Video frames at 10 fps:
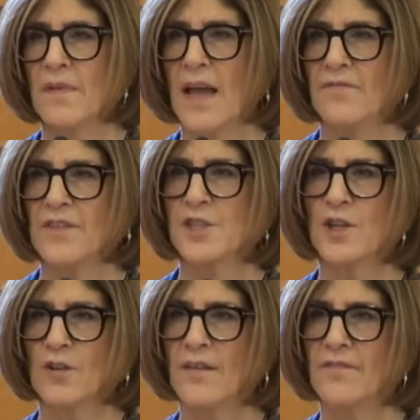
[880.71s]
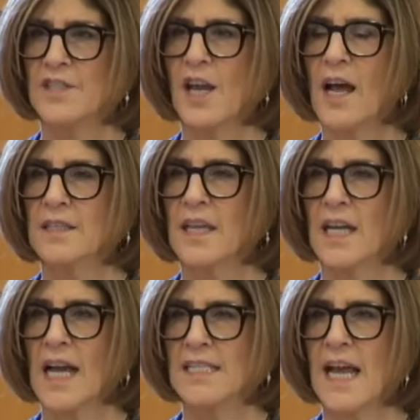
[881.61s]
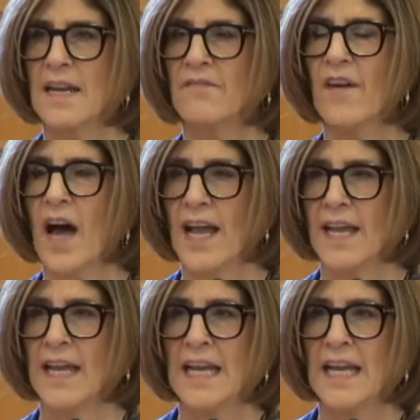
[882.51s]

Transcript: if, a if a child can identify